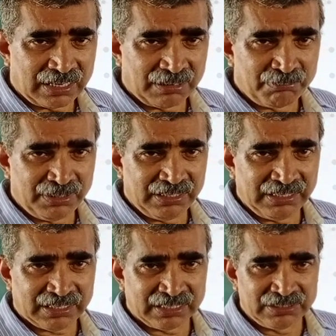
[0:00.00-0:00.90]

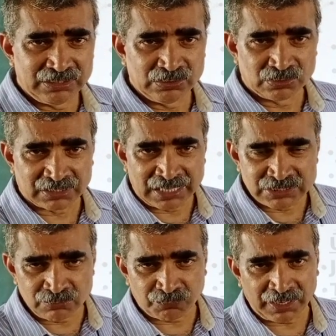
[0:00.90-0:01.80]
America did not
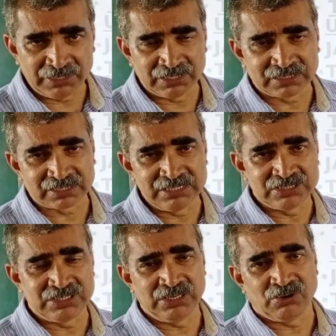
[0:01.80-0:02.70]
ratify the
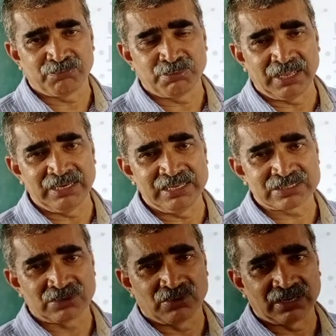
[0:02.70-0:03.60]
Treaty of
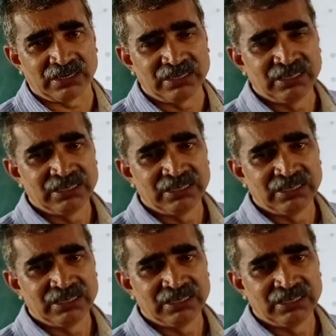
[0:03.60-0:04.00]
Paris or